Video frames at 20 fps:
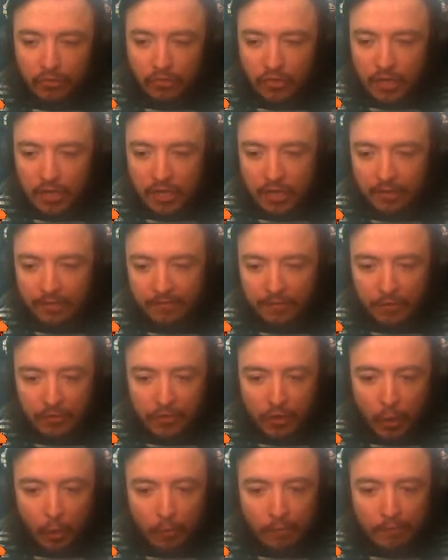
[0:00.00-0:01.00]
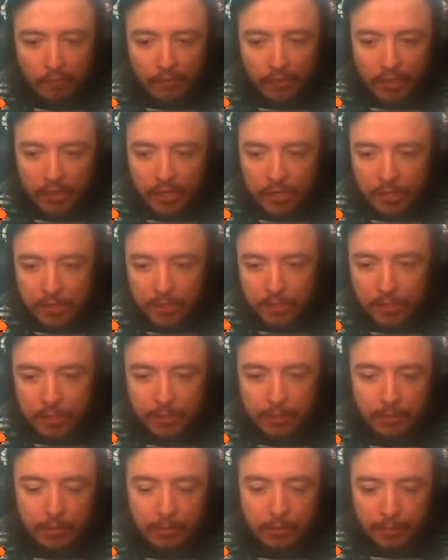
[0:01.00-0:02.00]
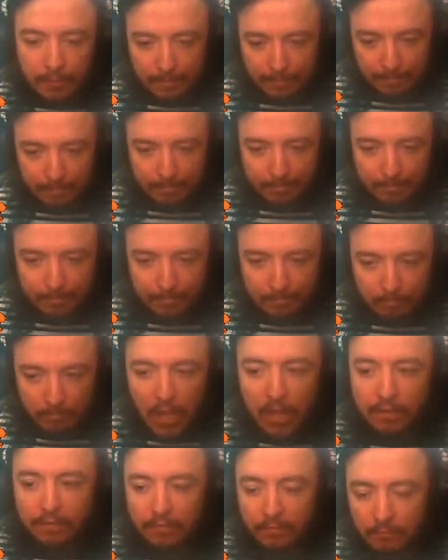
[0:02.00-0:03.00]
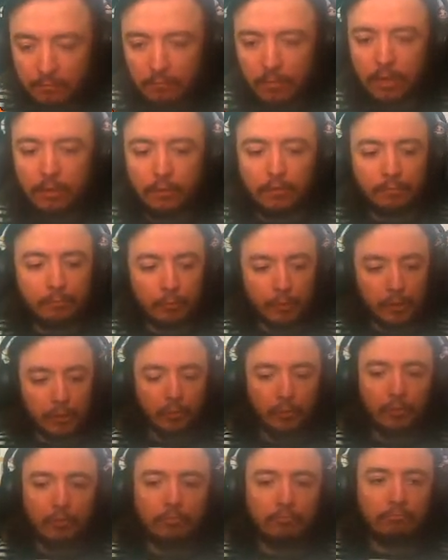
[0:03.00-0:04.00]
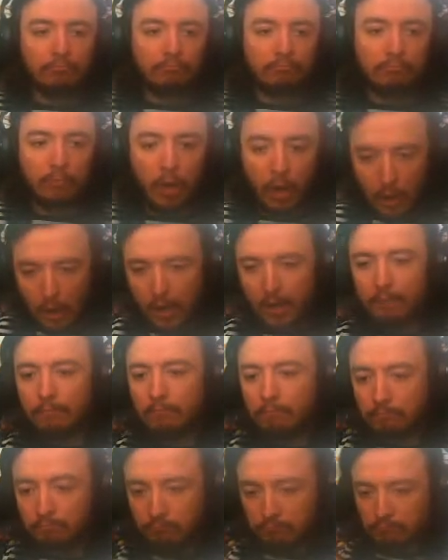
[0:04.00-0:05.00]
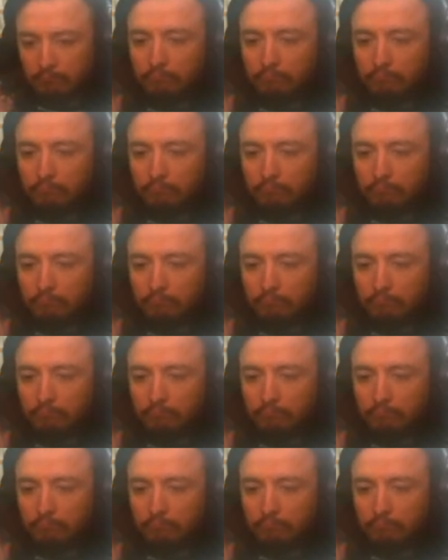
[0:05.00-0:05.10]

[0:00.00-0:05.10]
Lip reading: She is the Dovahkiin. Nice. Oh, that's pretty cool. Alright.